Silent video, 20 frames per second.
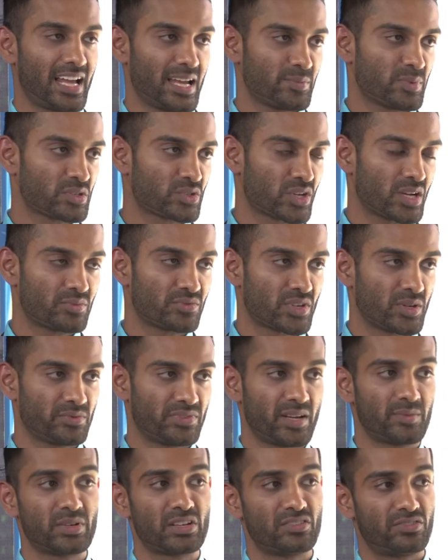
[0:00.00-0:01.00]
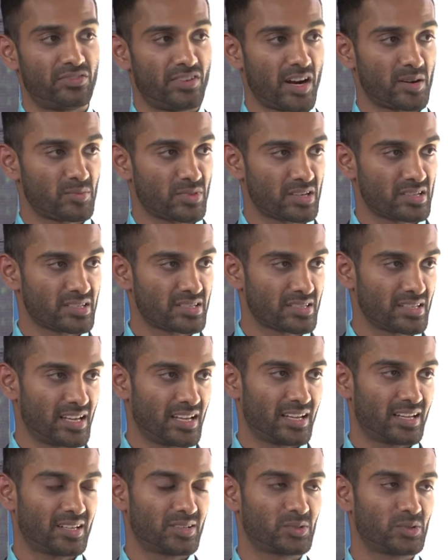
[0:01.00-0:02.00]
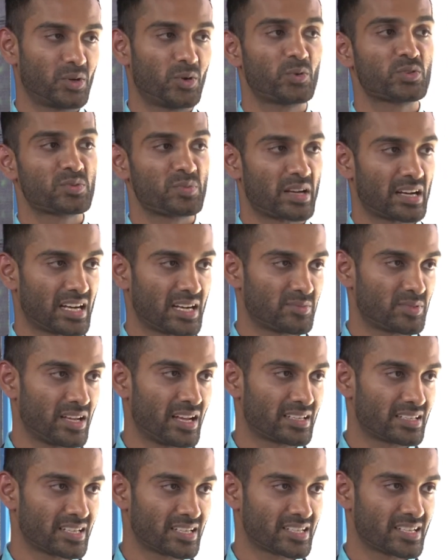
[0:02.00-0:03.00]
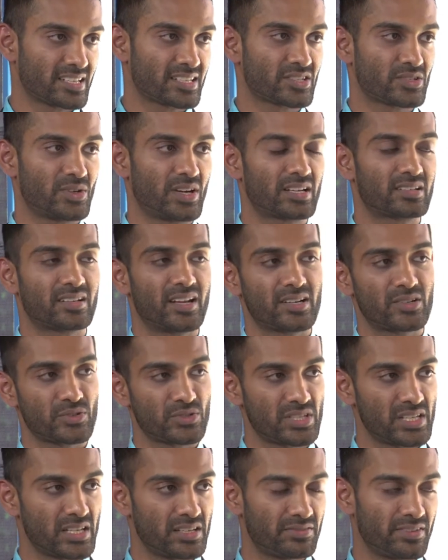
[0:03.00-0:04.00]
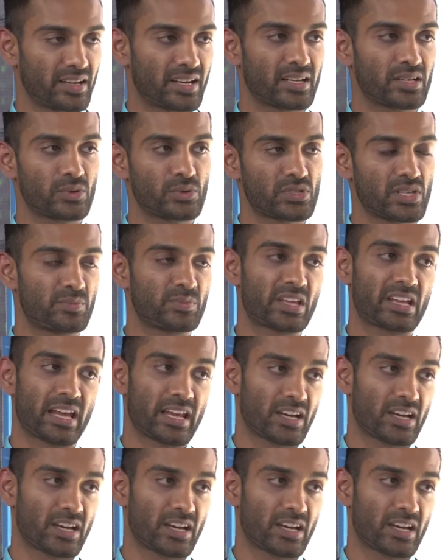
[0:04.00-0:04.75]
happen to come from a family of farmers who owns banana plantations. So I tried to see if I can do something